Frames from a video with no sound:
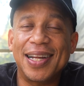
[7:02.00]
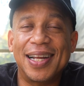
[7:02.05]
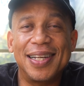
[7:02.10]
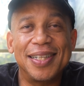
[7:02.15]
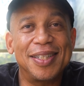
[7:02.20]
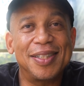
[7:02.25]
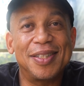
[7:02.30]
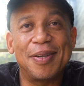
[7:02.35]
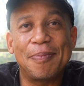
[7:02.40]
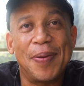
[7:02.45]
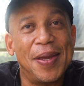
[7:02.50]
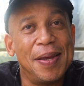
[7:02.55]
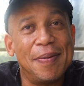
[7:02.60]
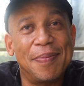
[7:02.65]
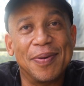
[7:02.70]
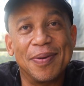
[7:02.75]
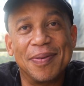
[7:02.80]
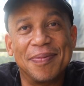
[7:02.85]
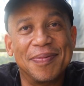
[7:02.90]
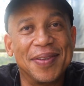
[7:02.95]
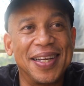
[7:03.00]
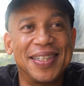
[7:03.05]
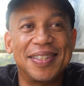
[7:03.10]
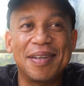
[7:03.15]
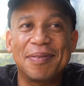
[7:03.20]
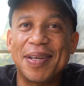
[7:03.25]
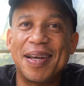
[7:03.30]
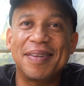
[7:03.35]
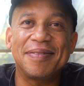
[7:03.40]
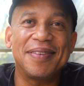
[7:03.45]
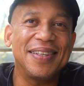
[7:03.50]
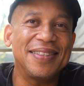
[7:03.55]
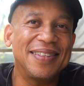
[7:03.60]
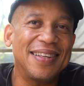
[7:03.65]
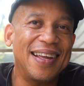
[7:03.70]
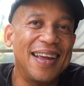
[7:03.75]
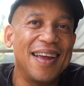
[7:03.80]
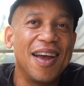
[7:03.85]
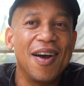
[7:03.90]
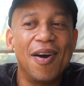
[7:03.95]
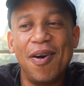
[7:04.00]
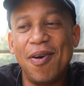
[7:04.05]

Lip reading: and I listen to people. Like sometimes they say,